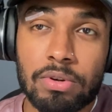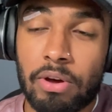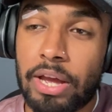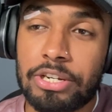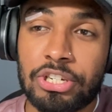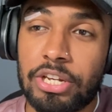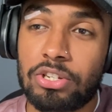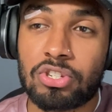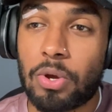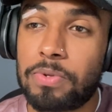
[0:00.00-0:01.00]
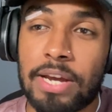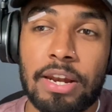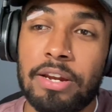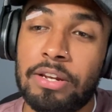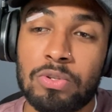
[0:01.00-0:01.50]
Like, she's so
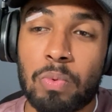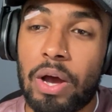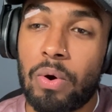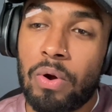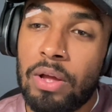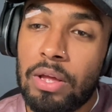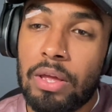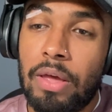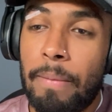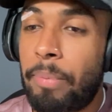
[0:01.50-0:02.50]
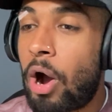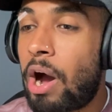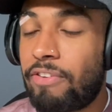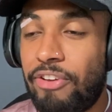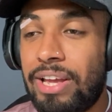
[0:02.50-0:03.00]
talented as well. But
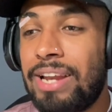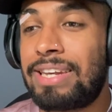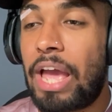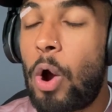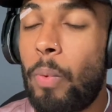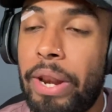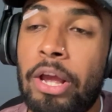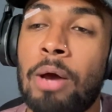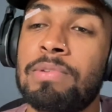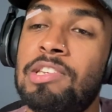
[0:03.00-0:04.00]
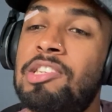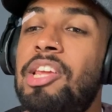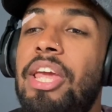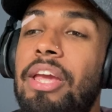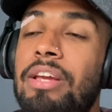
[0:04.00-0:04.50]
I think Adele, when it comes to
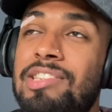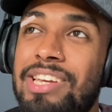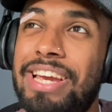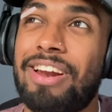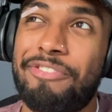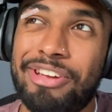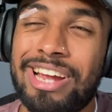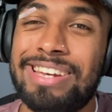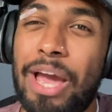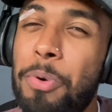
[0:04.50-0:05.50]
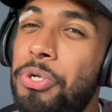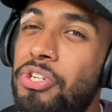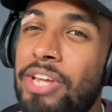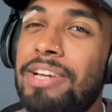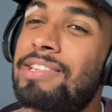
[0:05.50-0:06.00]
singing, I think Adele
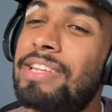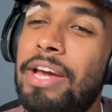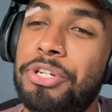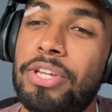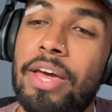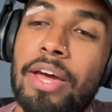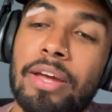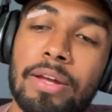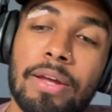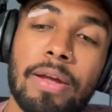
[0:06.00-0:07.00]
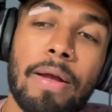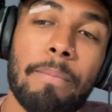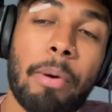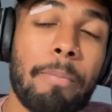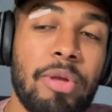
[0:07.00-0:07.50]
just takes the edge there.
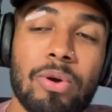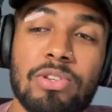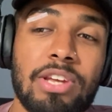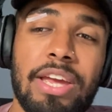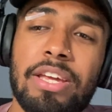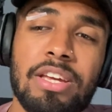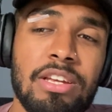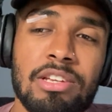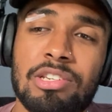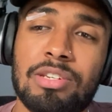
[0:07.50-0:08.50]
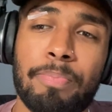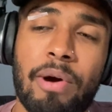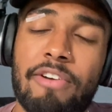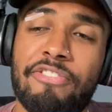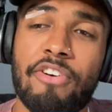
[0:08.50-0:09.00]
But Beyonce is
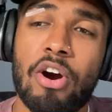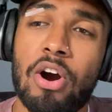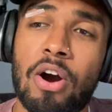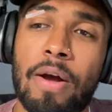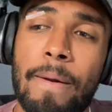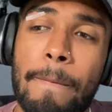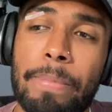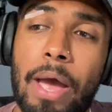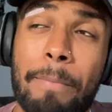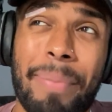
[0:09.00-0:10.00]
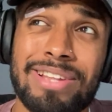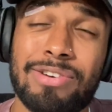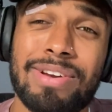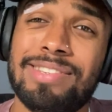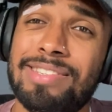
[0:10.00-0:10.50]
by far a
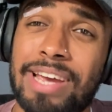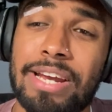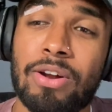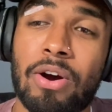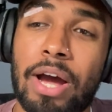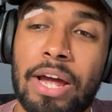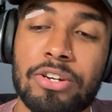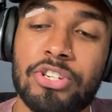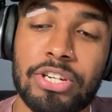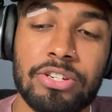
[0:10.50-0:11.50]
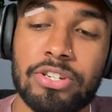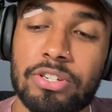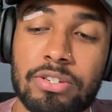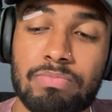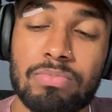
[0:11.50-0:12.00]
better entertainer, and she's
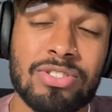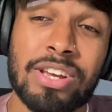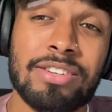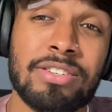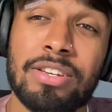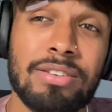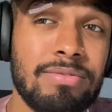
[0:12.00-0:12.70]
just sexy.